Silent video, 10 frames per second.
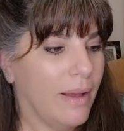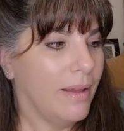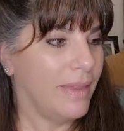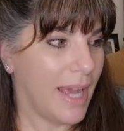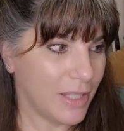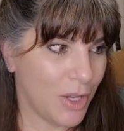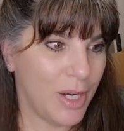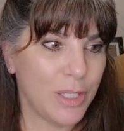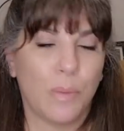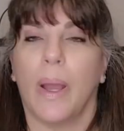that's on
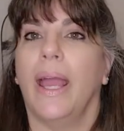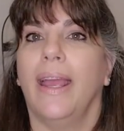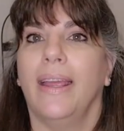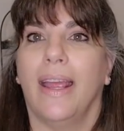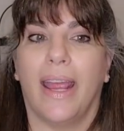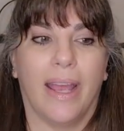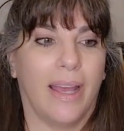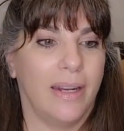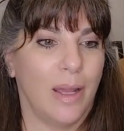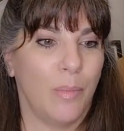its way
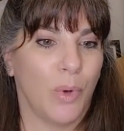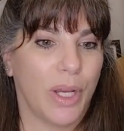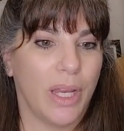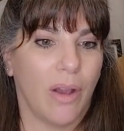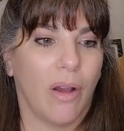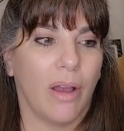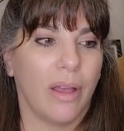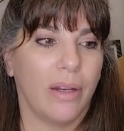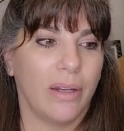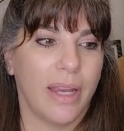and I'm working
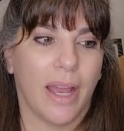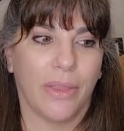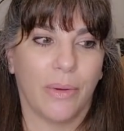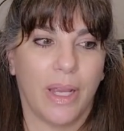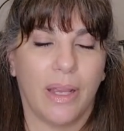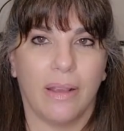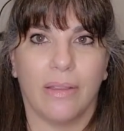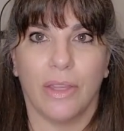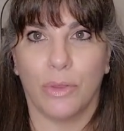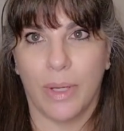on gathering
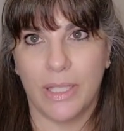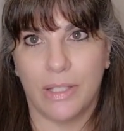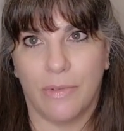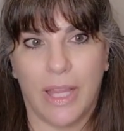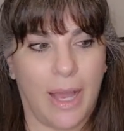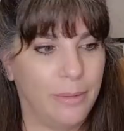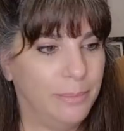the threads for that.